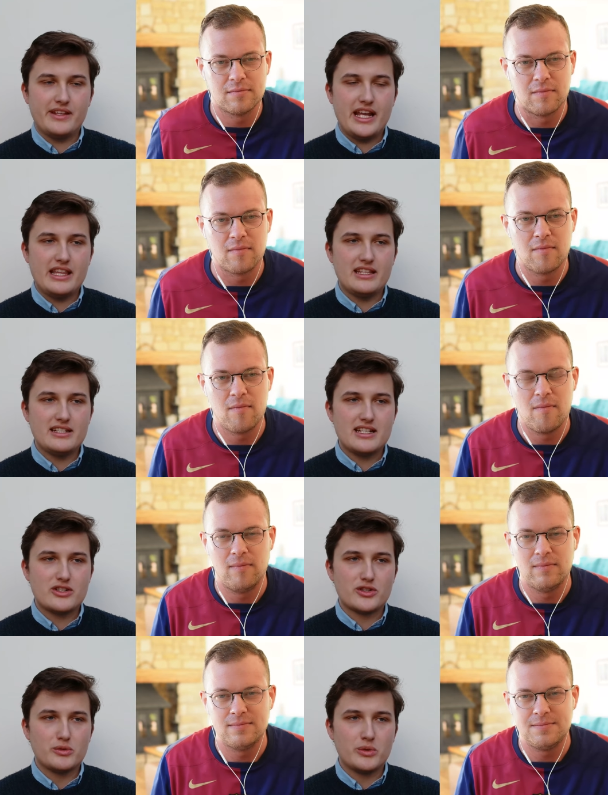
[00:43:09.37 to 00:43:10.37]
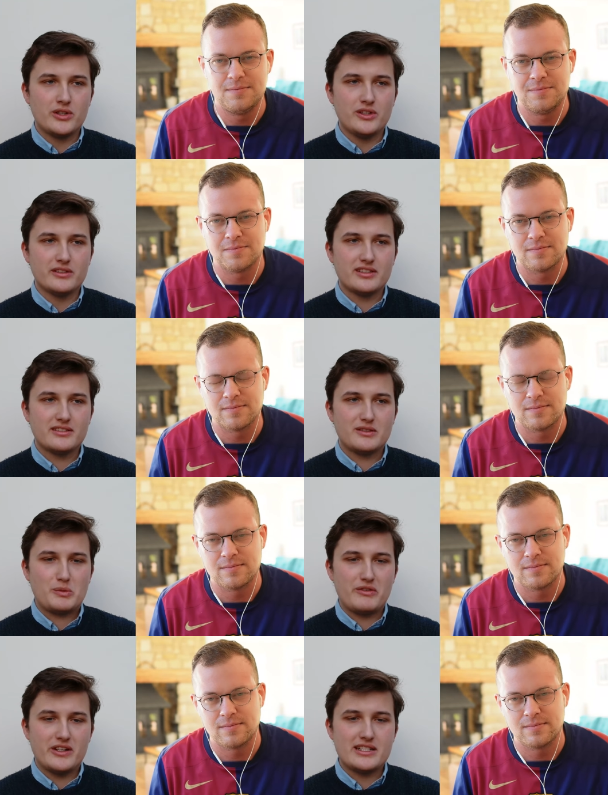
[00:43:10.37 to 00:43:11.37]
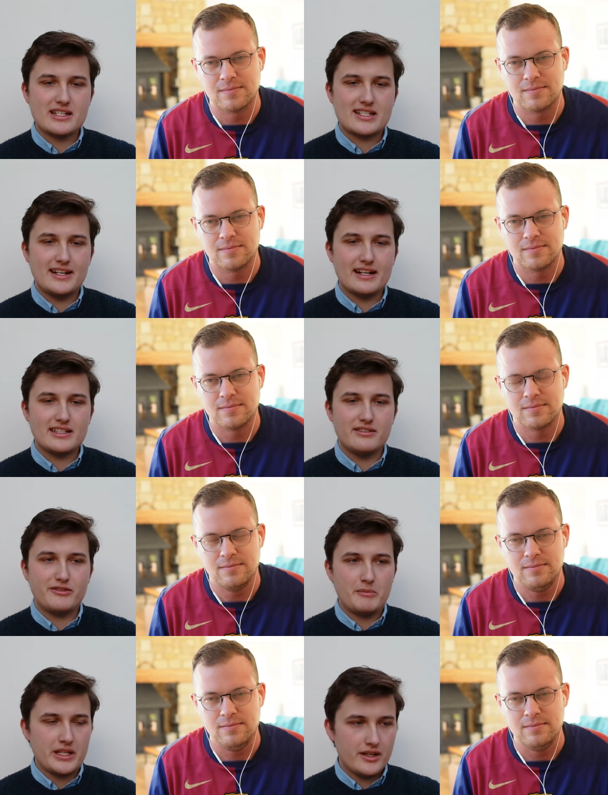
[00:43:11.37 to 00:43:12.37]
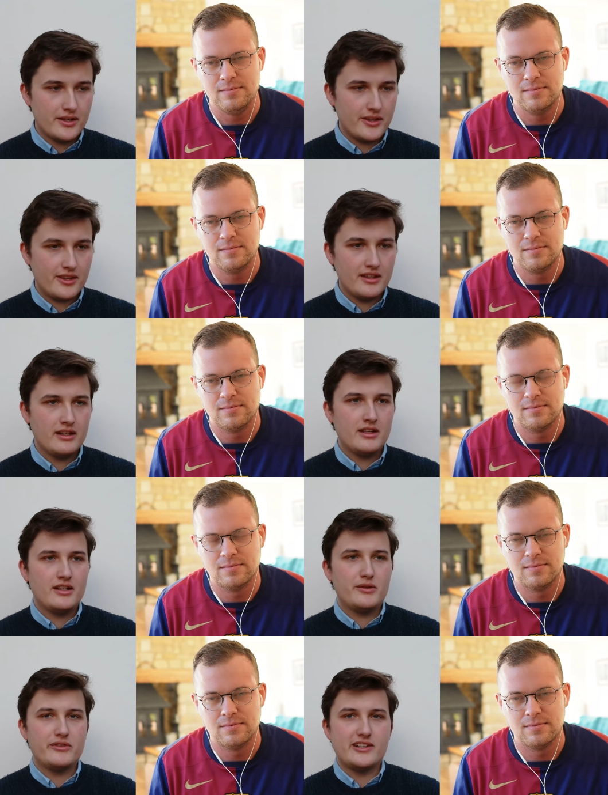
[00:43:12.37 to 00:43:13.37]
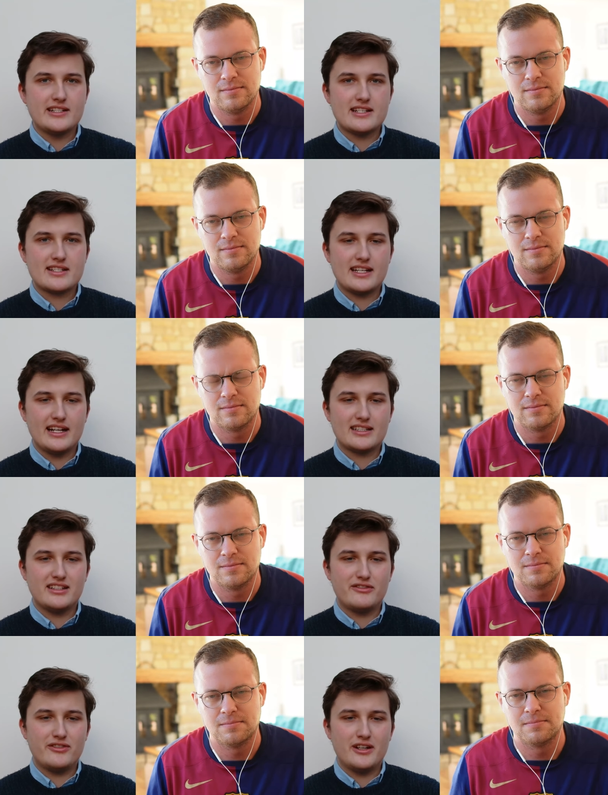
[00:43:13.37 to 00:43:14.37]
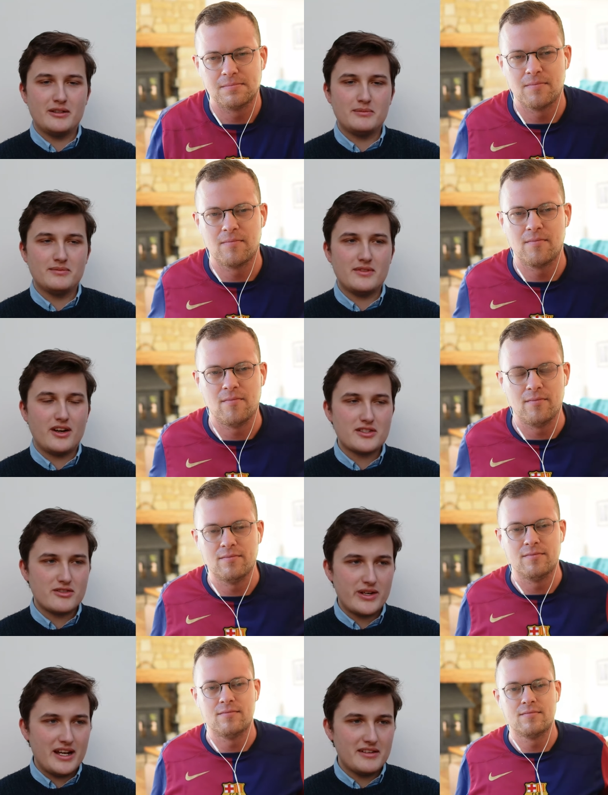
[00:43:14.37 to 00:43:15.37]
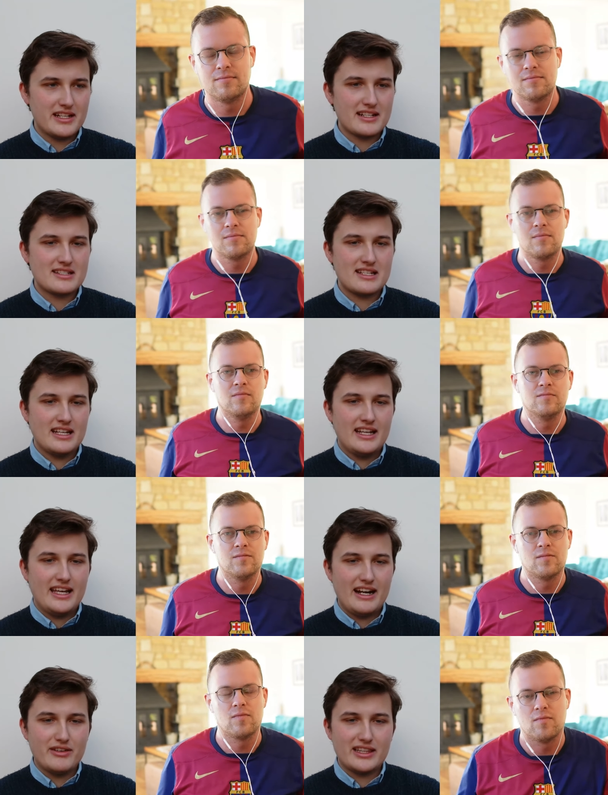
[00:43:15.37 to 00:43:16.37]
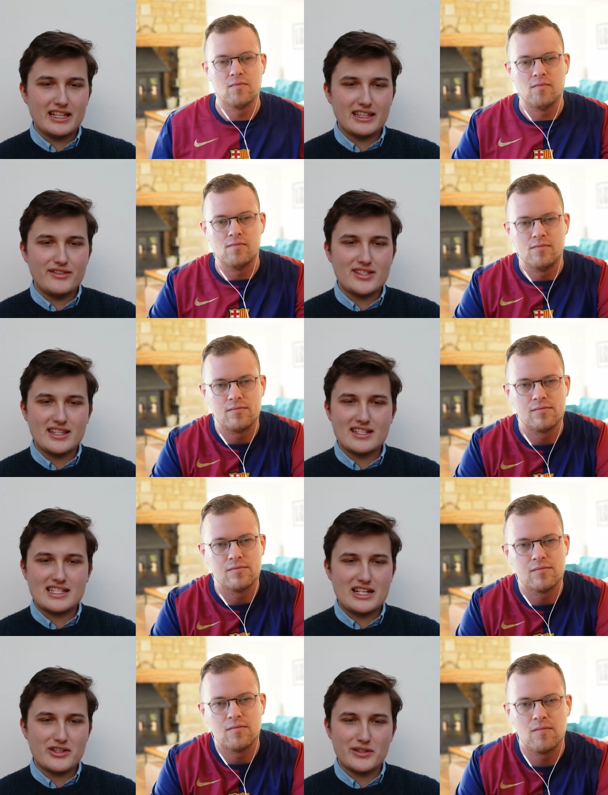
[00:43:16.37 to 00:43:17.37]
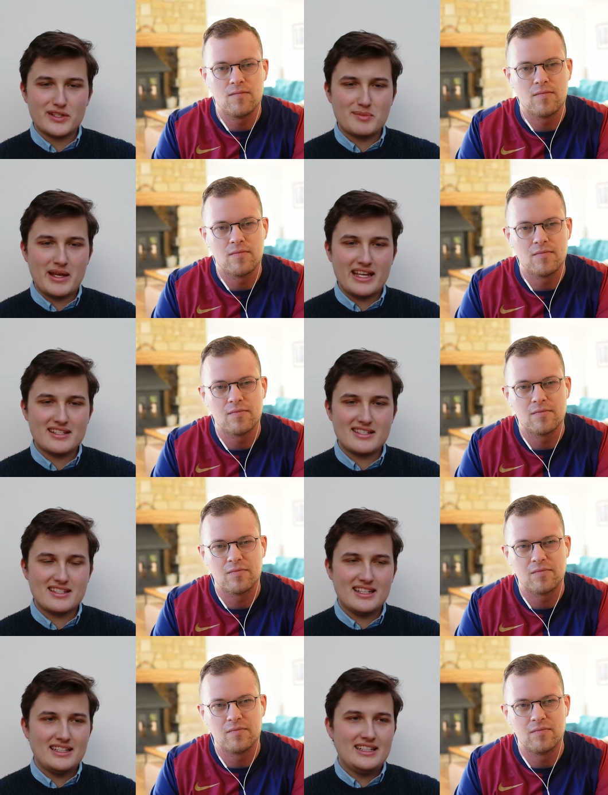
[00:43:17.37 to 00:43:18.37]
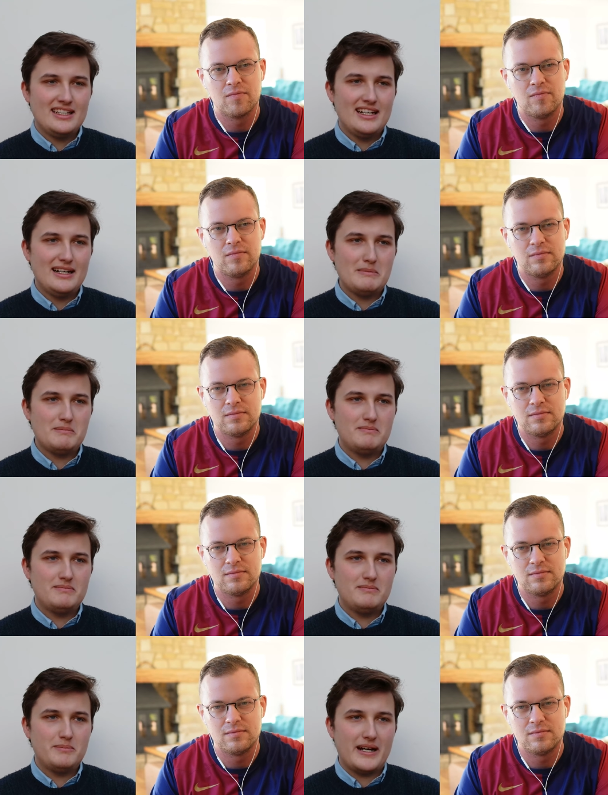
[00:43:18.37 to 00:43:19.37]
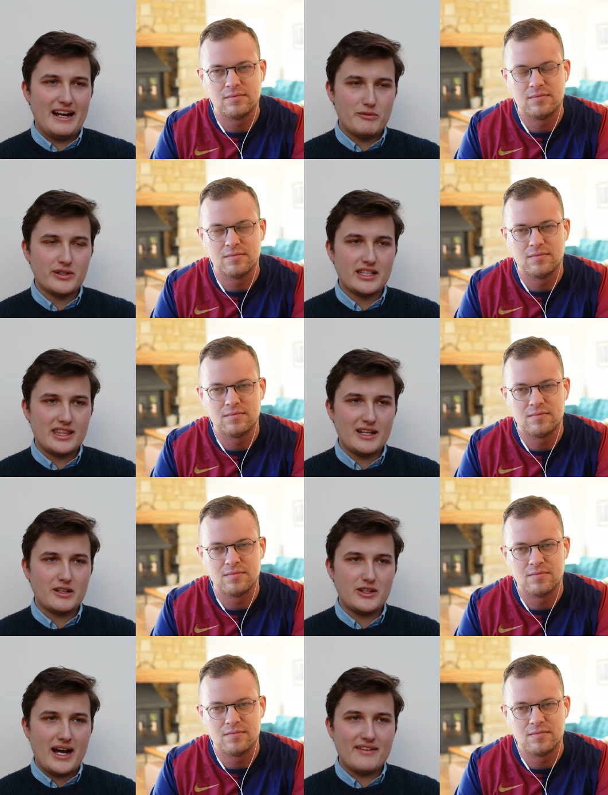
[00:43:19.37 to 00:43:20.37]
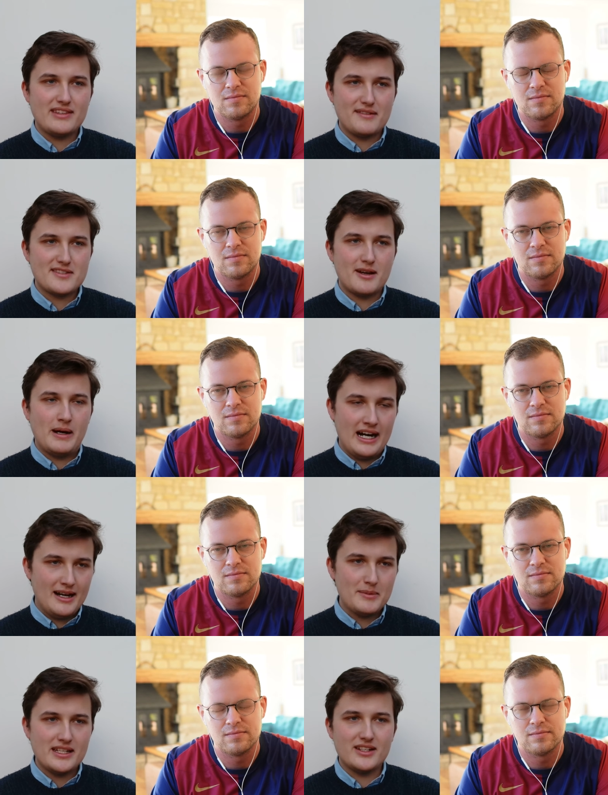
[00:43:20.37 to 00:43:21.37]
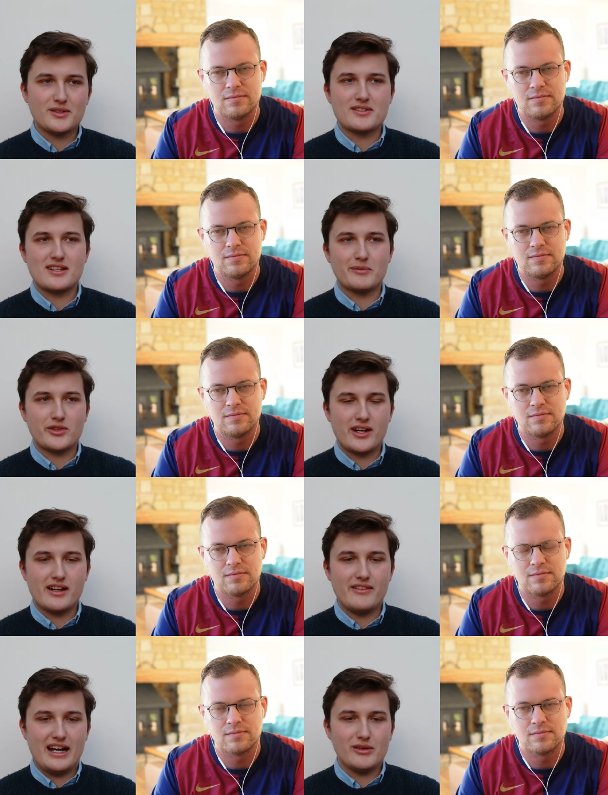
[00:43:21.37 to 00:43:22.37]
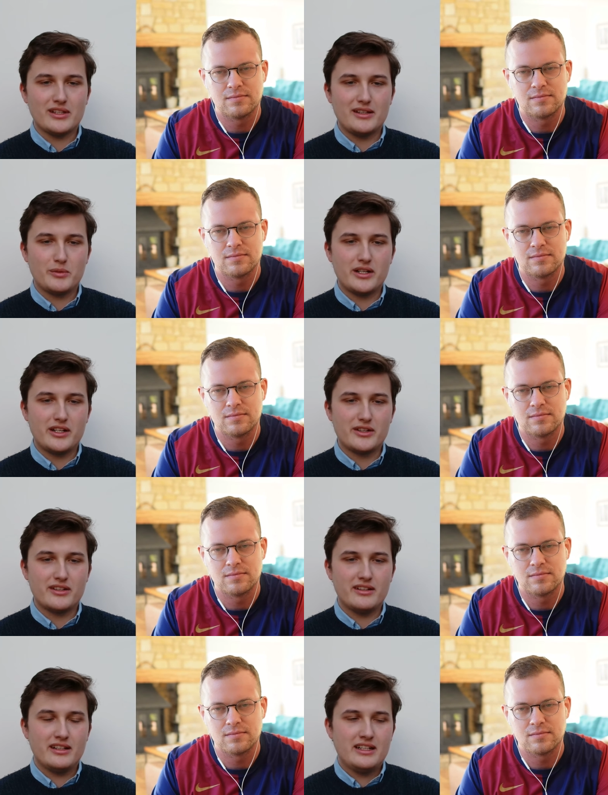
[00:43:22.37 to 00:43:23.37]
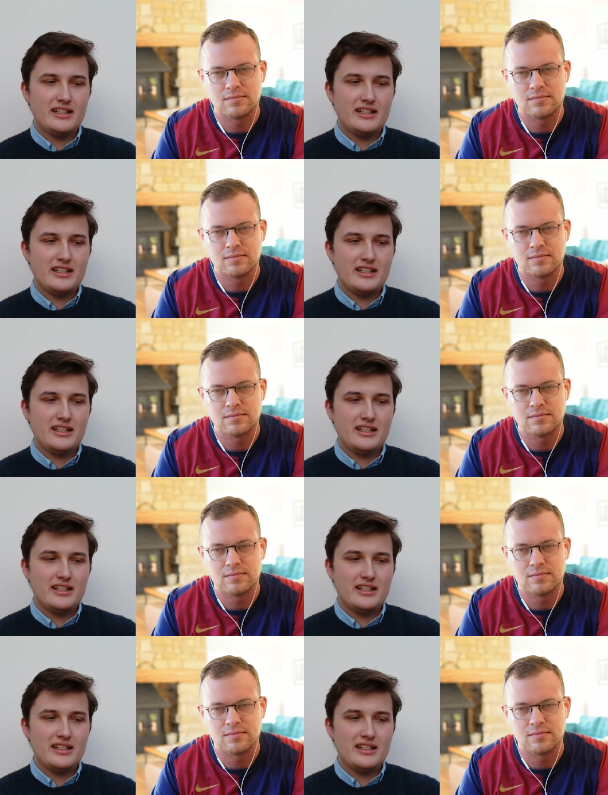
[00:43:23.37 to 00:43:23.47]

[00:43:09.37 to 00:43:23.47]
Speaker 1: in the digital world. We're very disconnected from the earth. We're very disconnected from our surroundings, and everything lives in this digital space. Um, but I really think you have to have some hobby or some creative outlet where you're